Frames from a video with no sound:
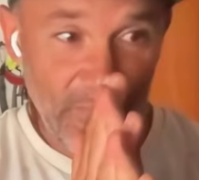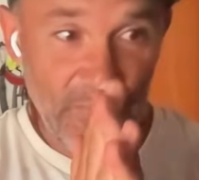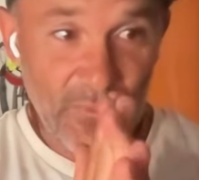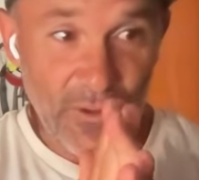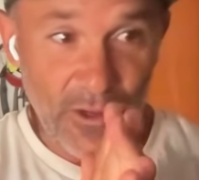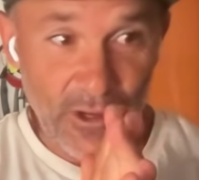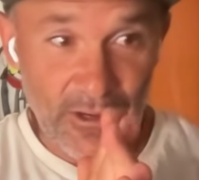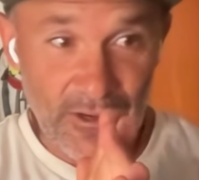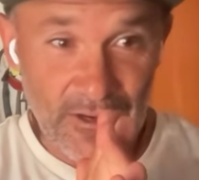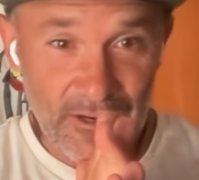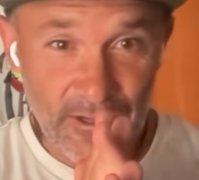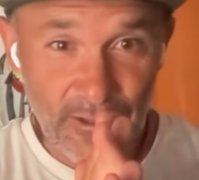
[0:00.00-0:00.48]

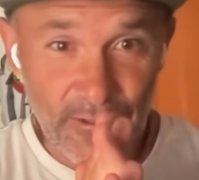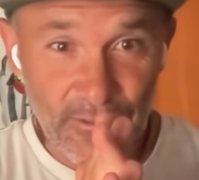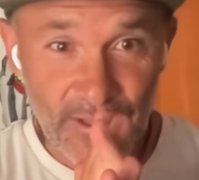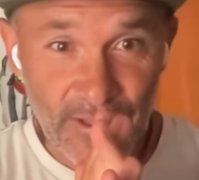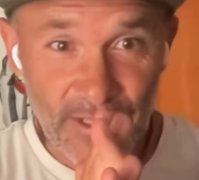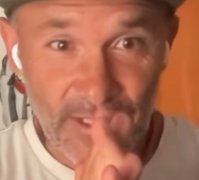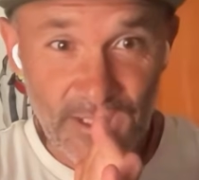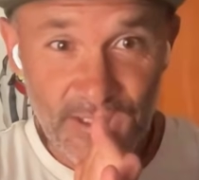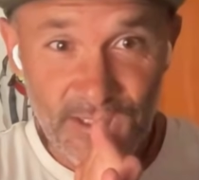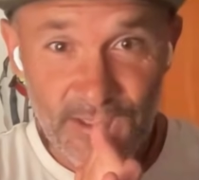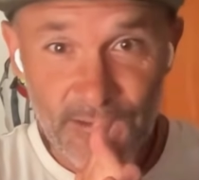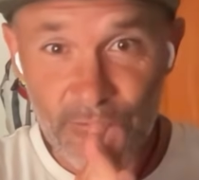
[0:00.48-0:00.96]
on little
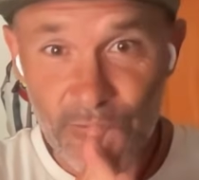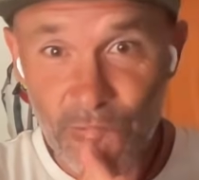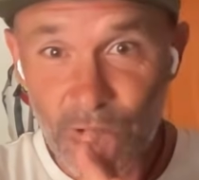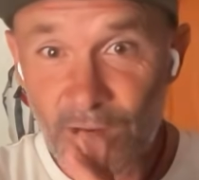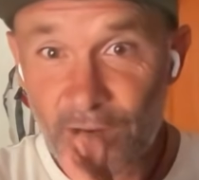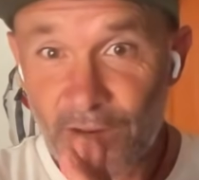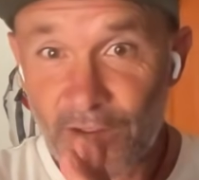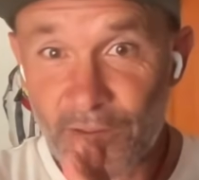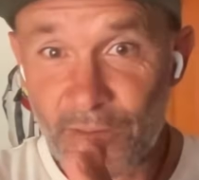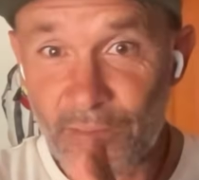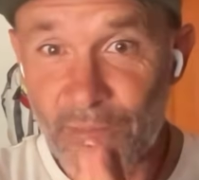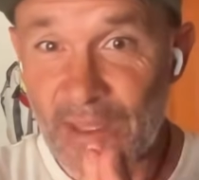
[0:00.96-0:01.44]
things. And
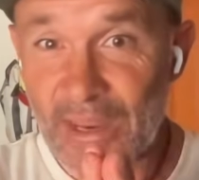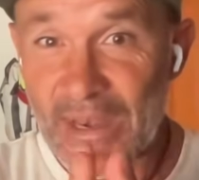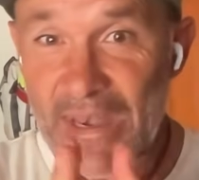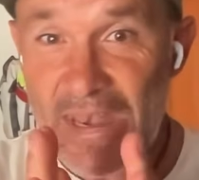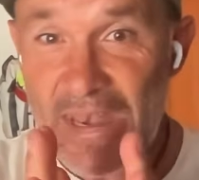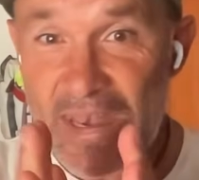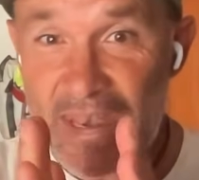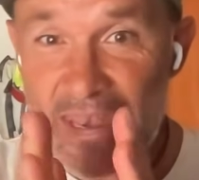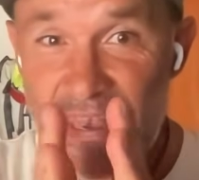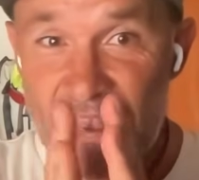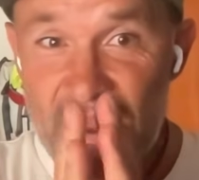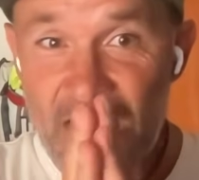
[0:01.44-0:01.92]
one of them that
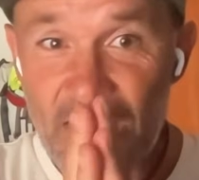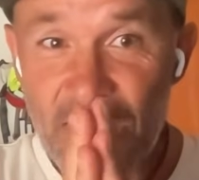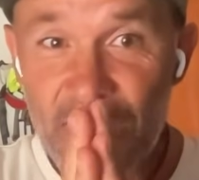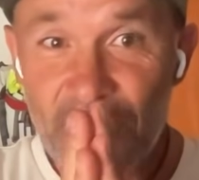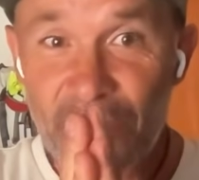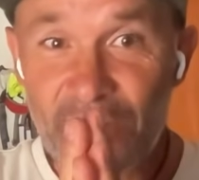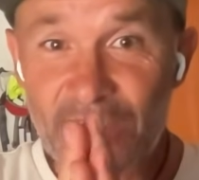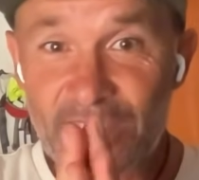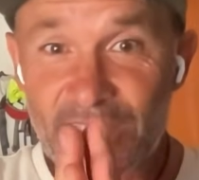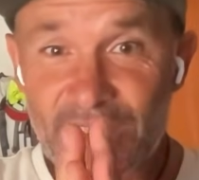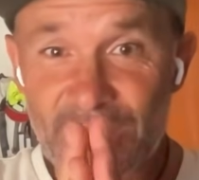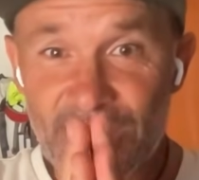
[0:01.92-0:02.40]
not
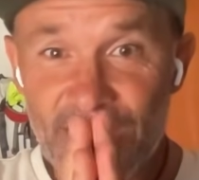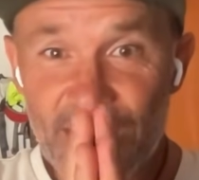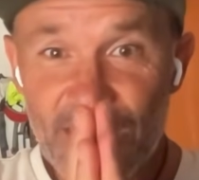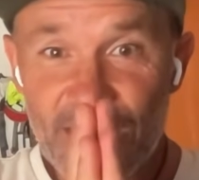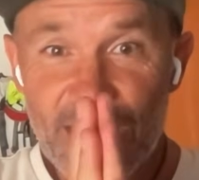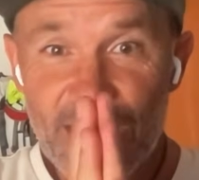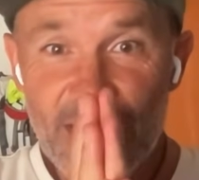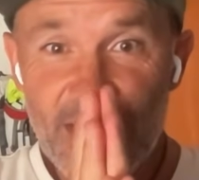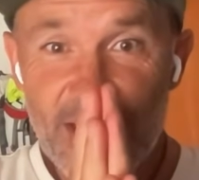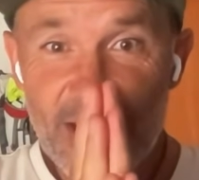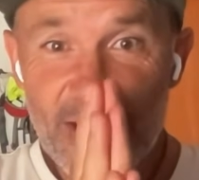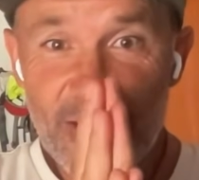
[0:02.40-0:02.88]

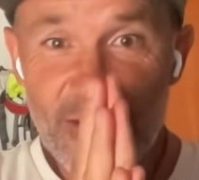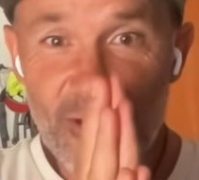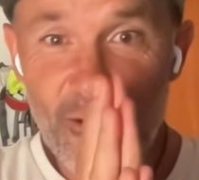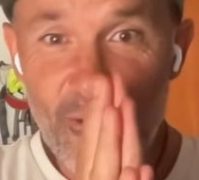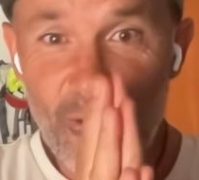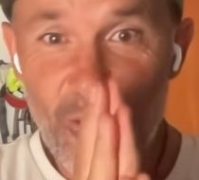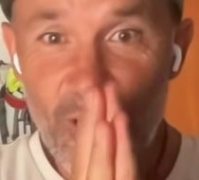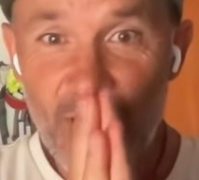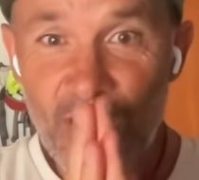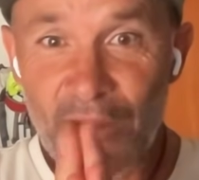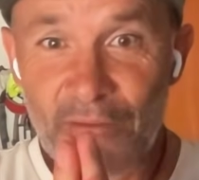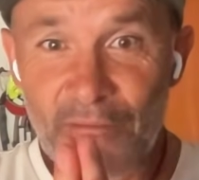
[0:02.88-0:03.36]

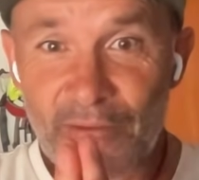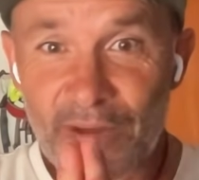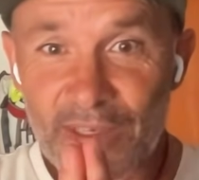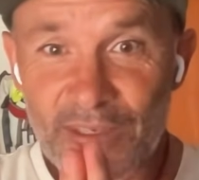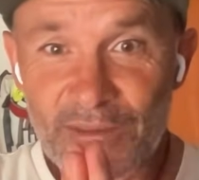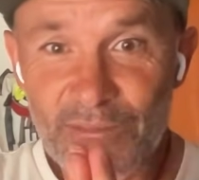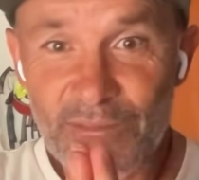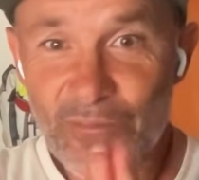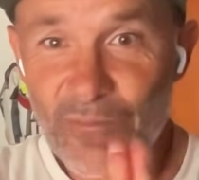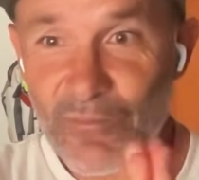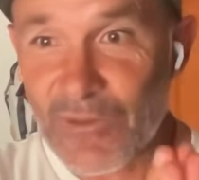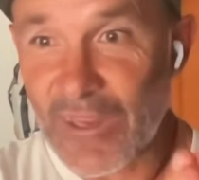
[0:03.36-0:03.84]
one of
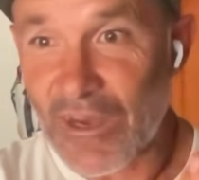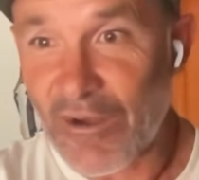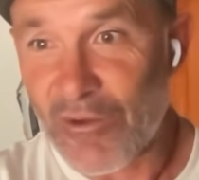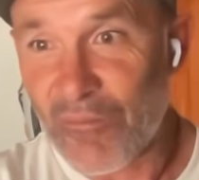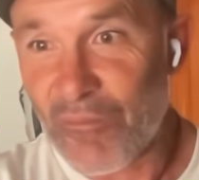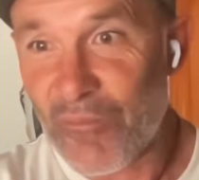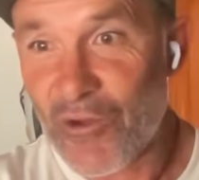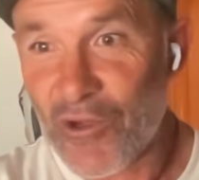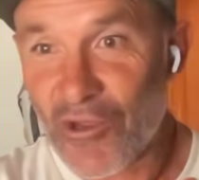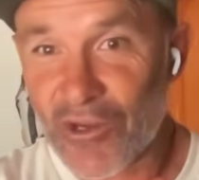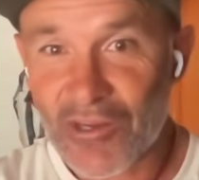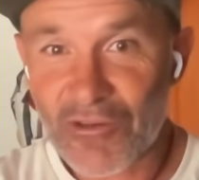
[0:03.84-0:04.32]
us, Gary
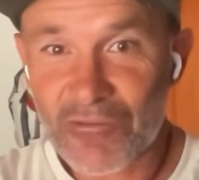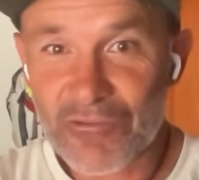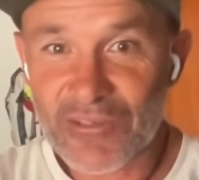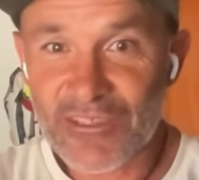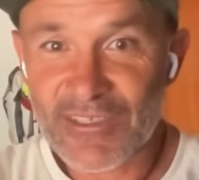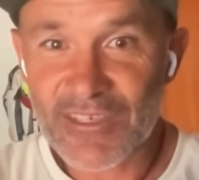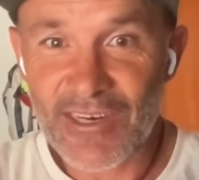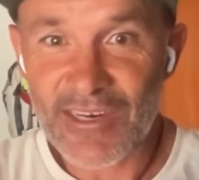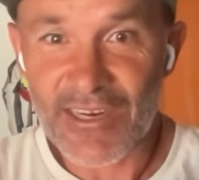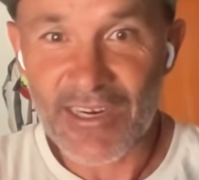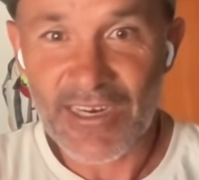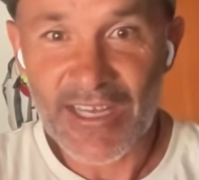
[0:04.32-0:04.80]
Perkin
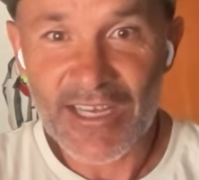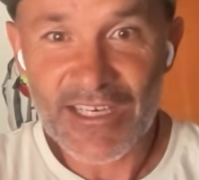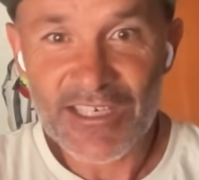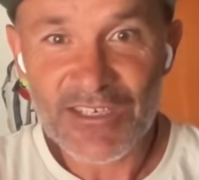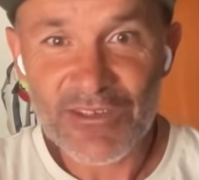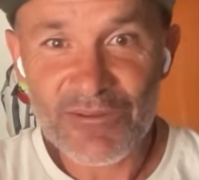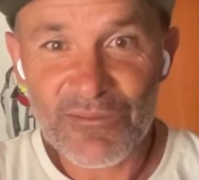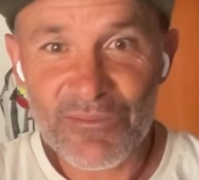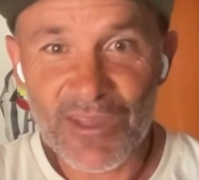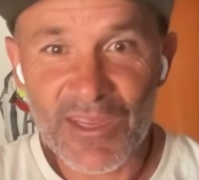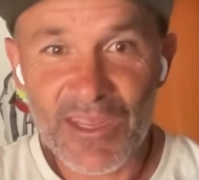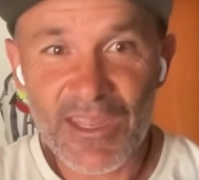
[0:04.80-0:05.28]
was sitting next
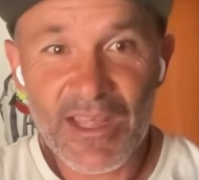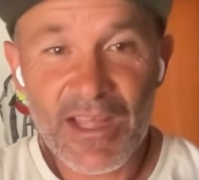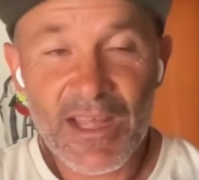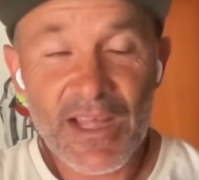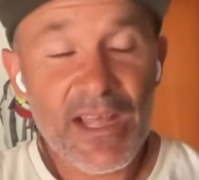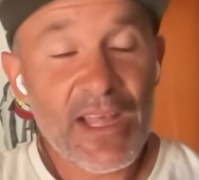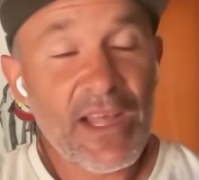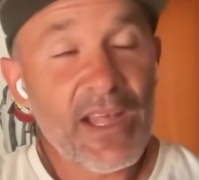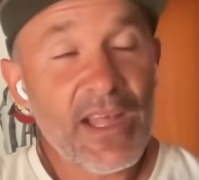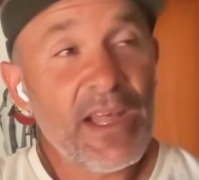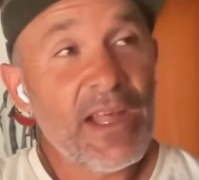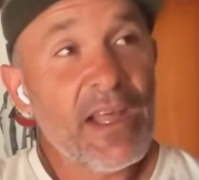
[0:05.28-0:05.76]
to me,
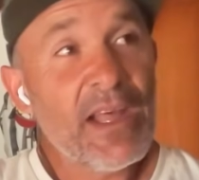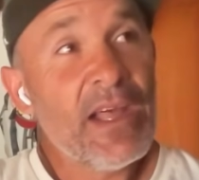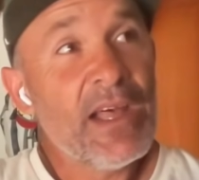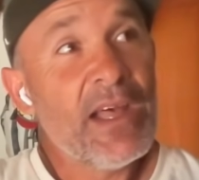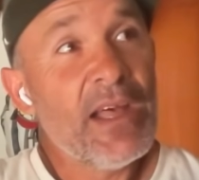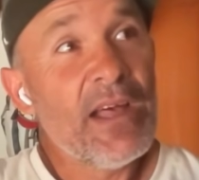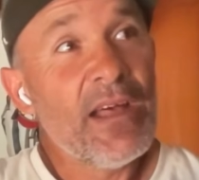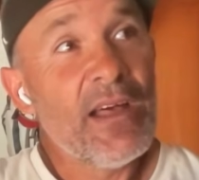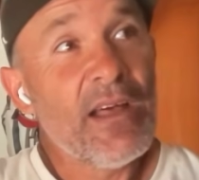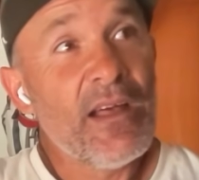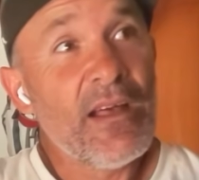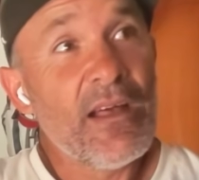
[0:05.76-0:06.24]

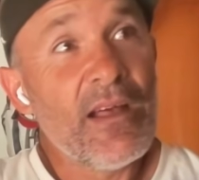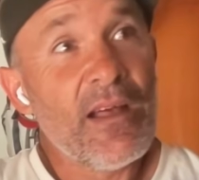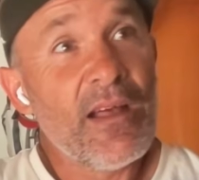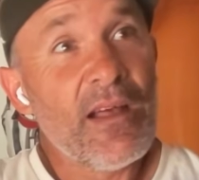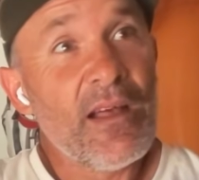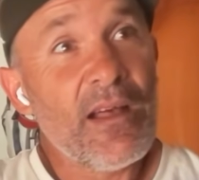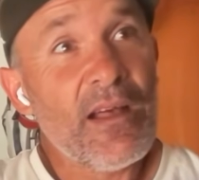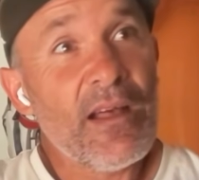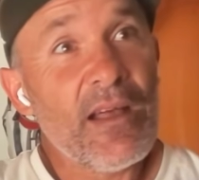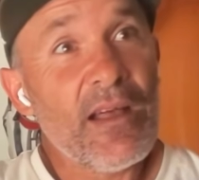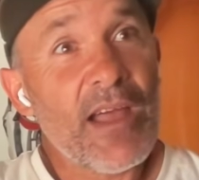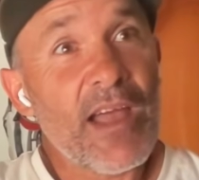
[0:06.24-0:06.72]

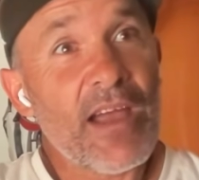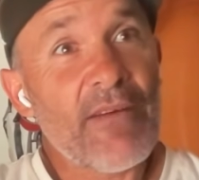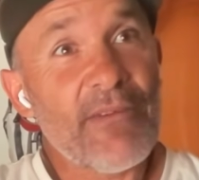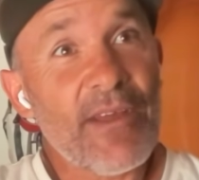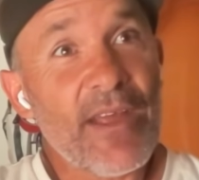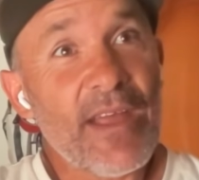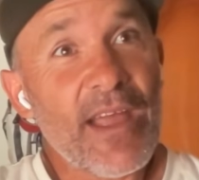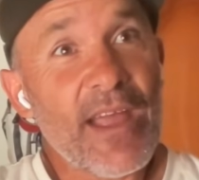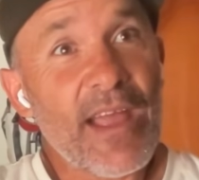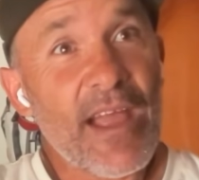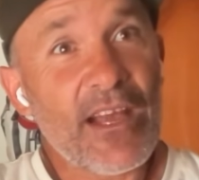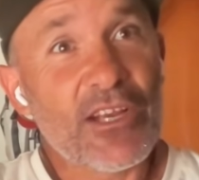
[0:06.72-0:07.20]
have a